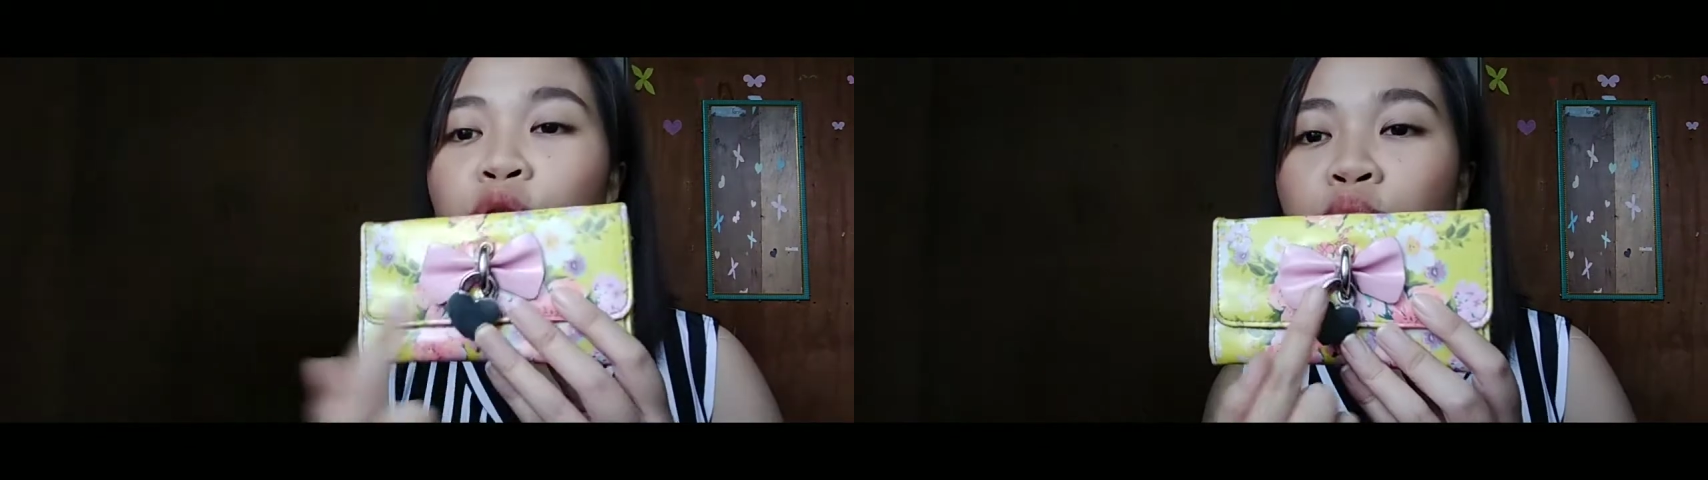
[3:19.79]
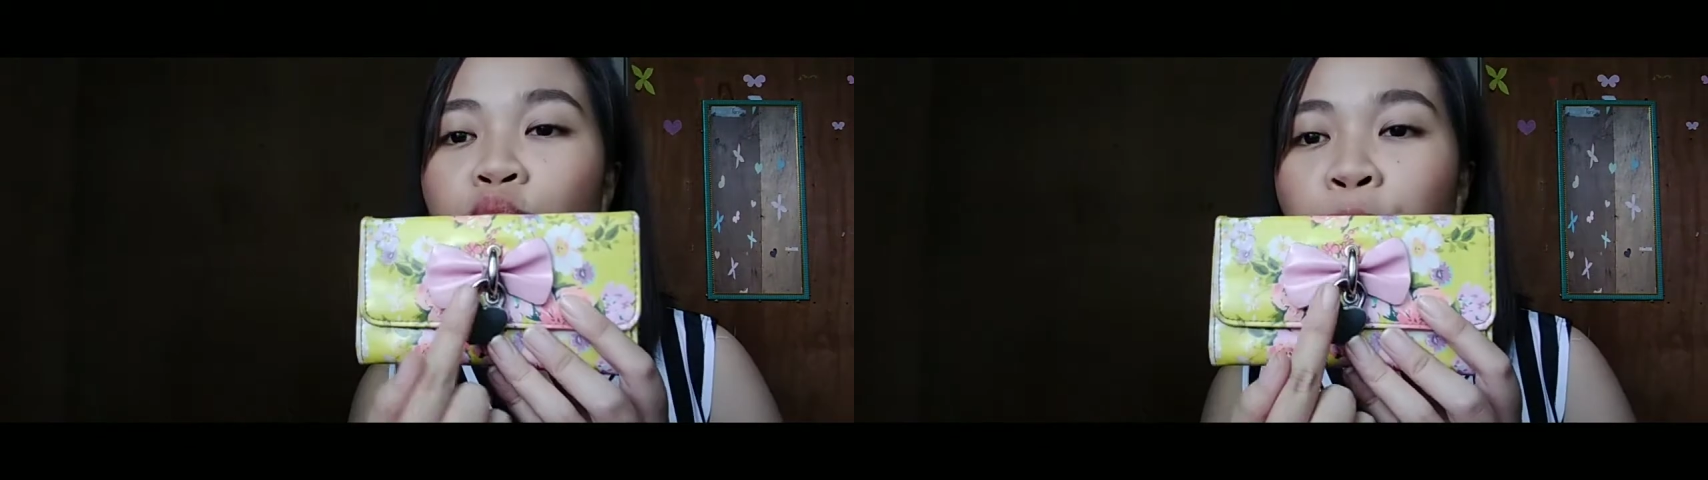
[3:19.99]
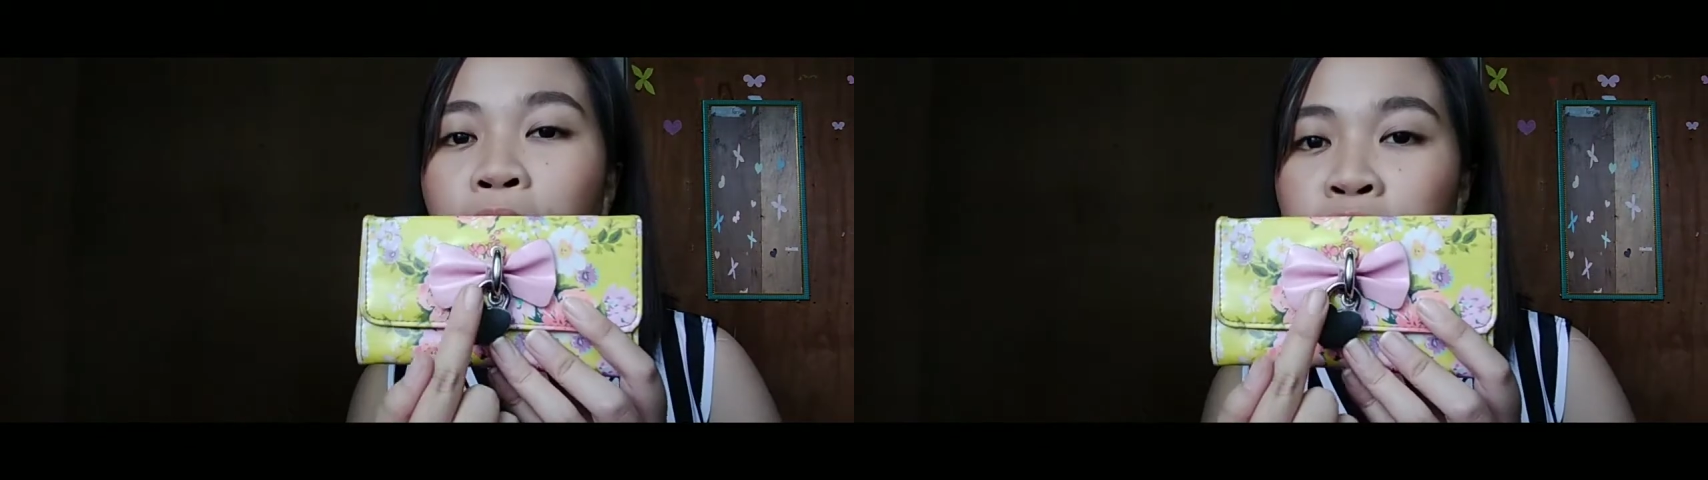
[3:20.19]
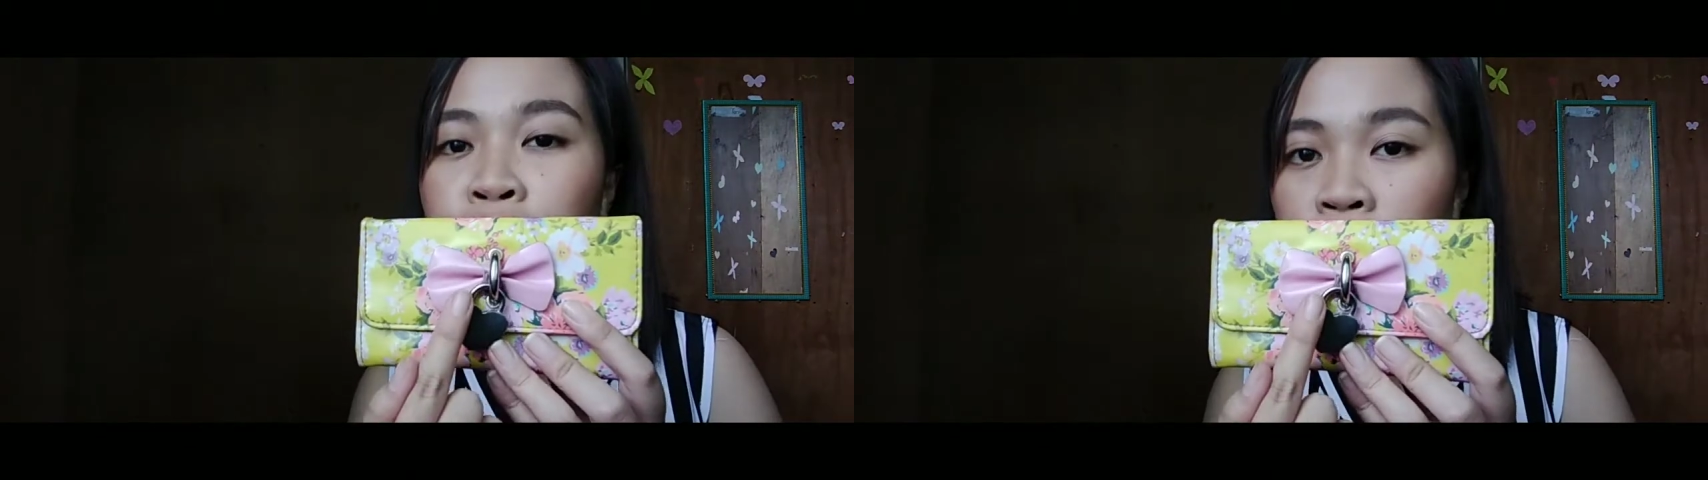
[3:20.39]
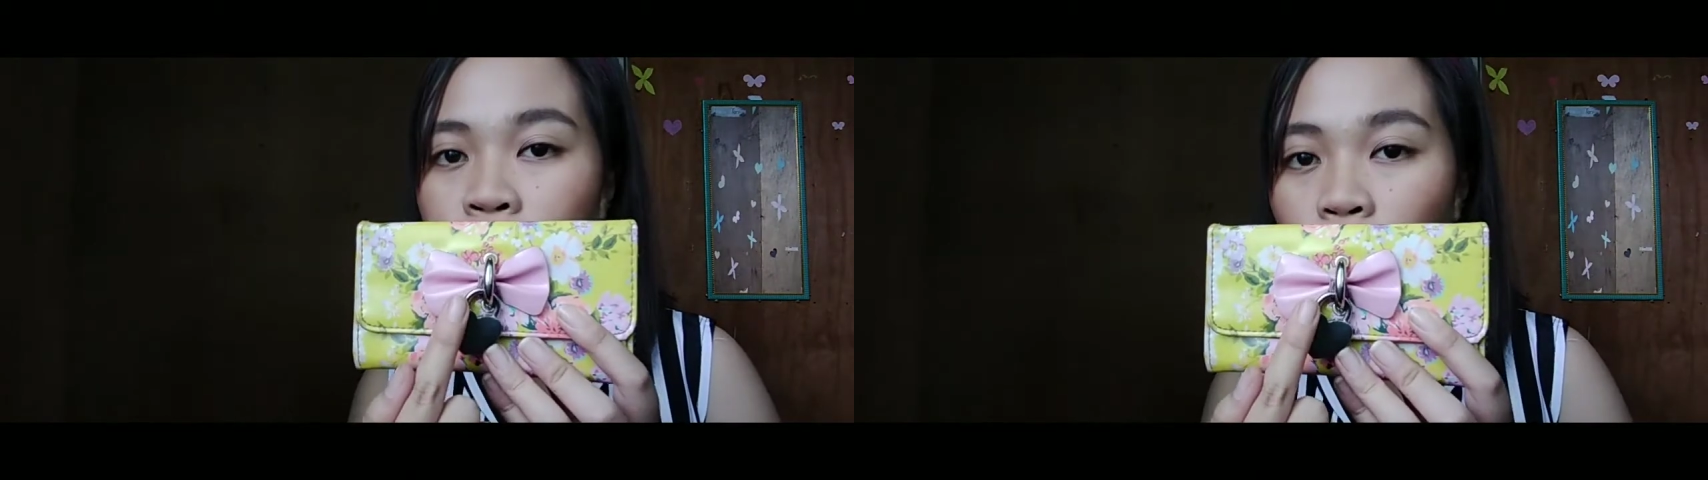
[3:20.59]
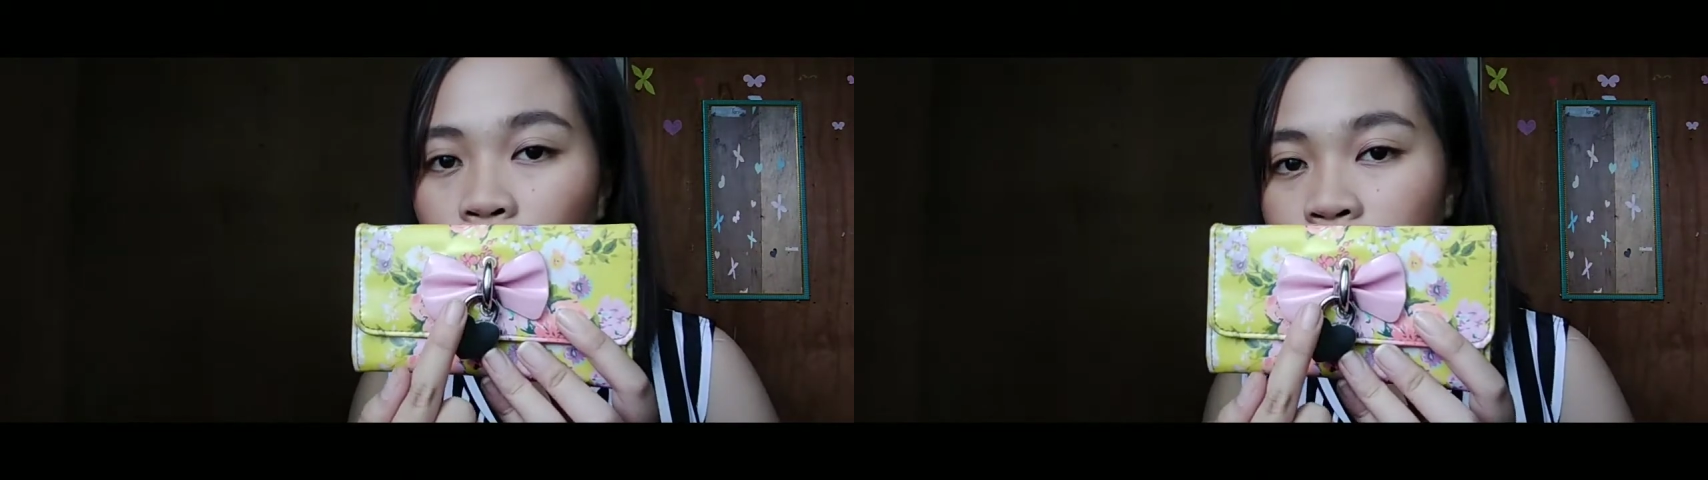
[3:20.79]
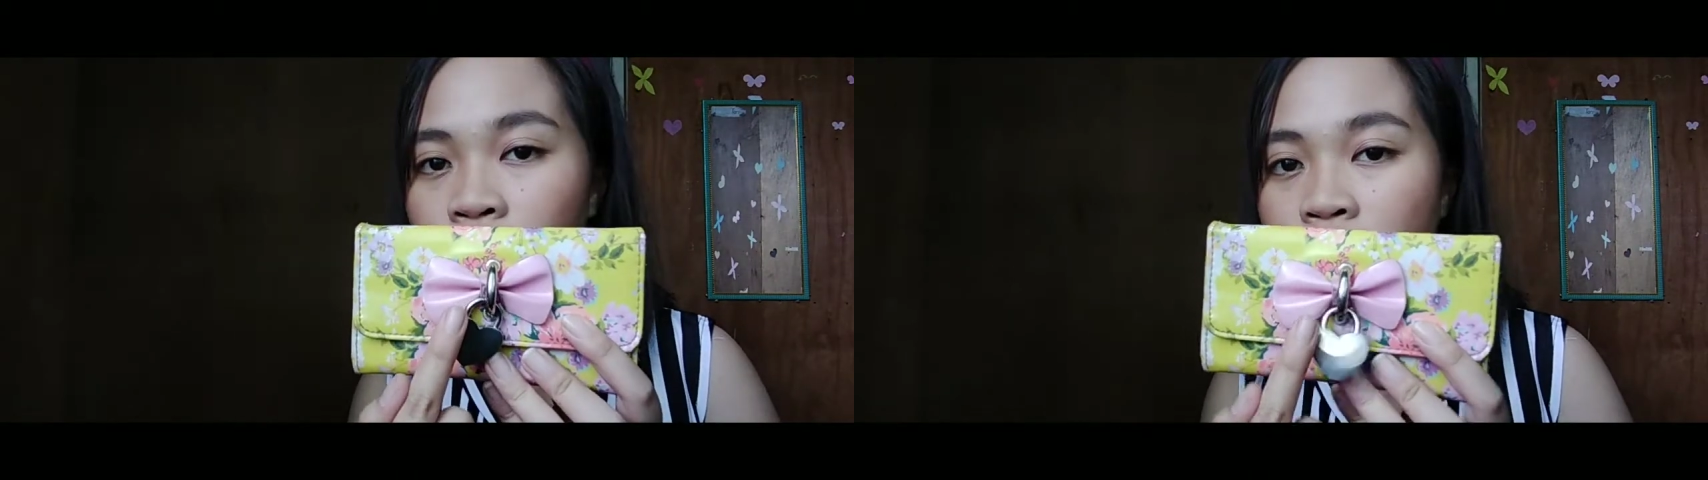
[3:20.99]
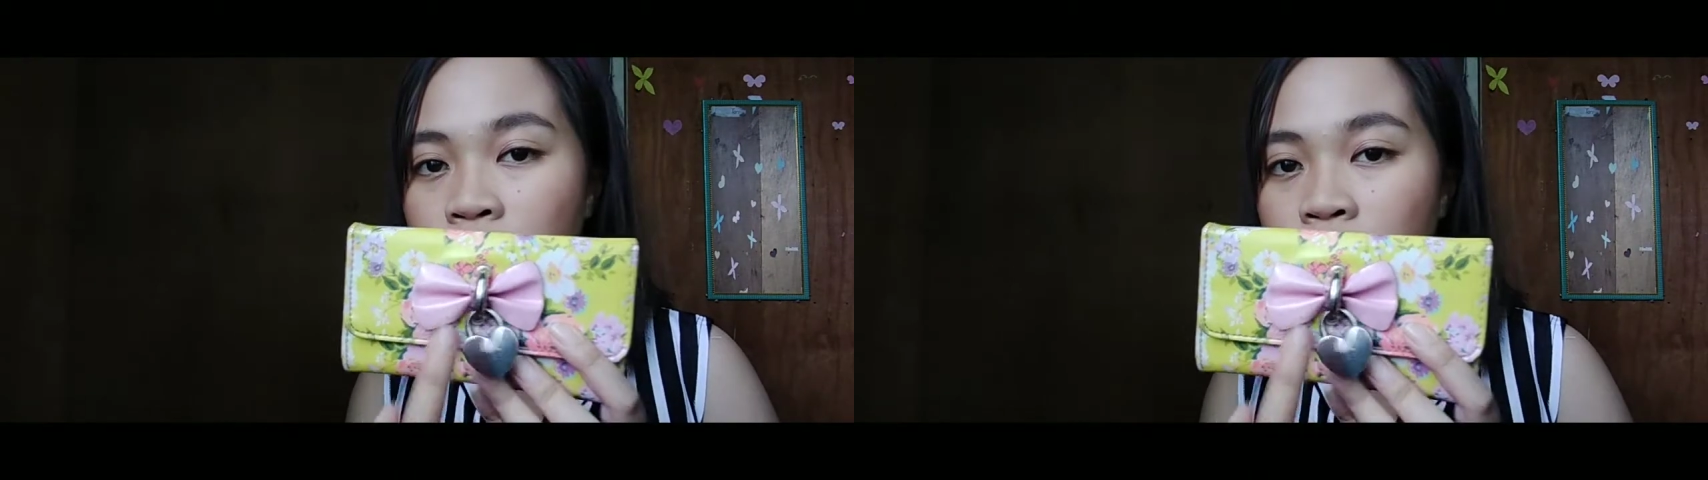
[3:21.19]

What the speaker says: Nan mo may ribbon,